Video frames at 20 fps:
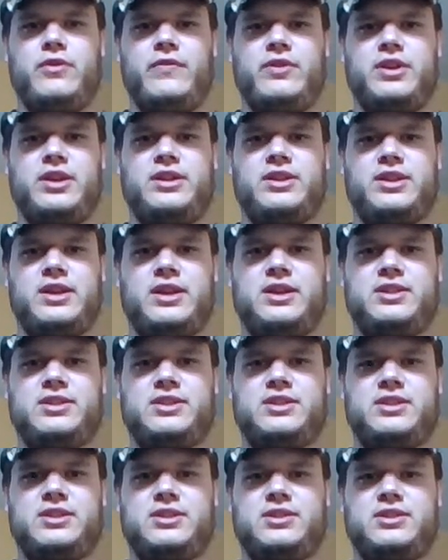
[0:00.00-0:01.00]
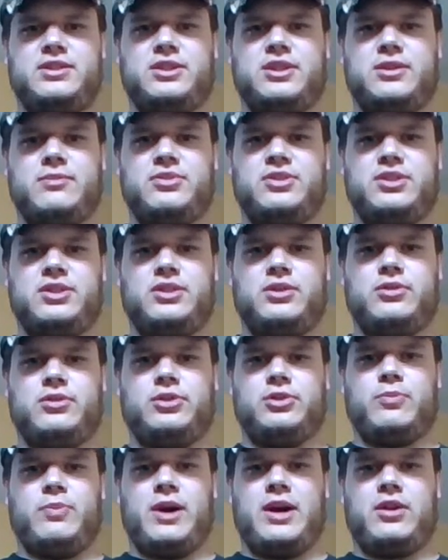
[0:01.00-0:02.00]
It takes some skill
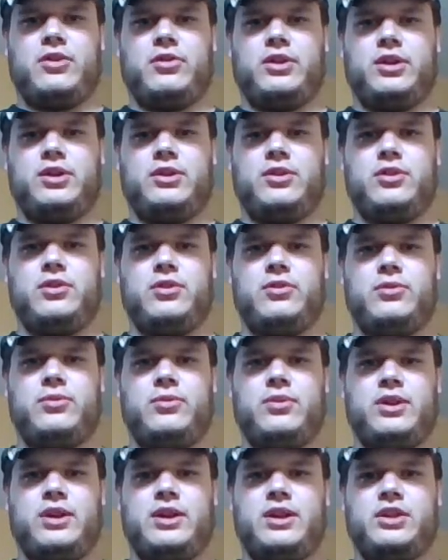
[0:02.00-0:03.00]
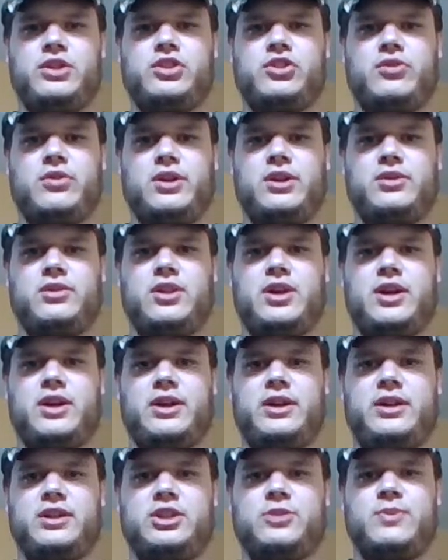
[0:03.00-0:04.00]
to paddle a canoe in a straight
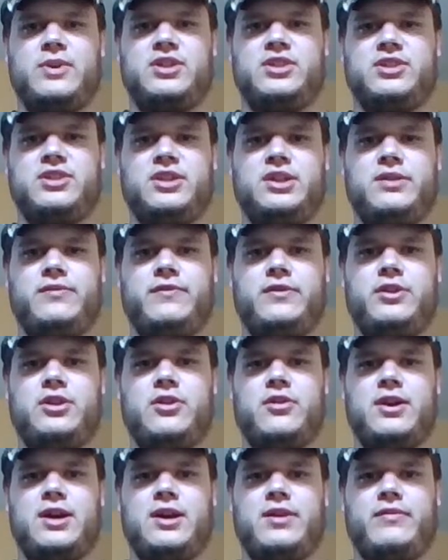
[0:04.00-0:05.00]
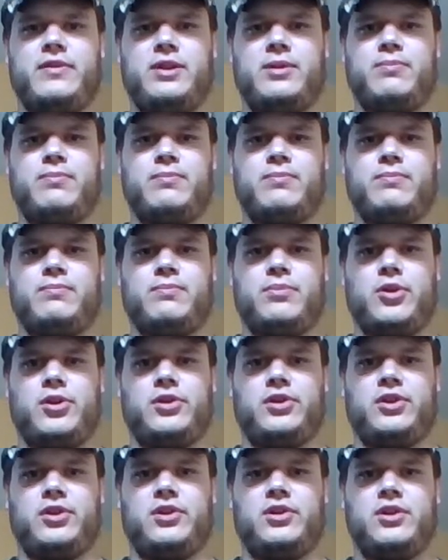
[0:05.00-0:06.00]
line, especially if you don't have a
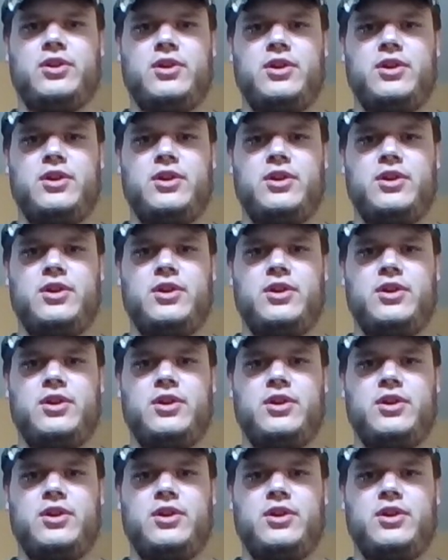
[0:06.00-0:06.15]
partner.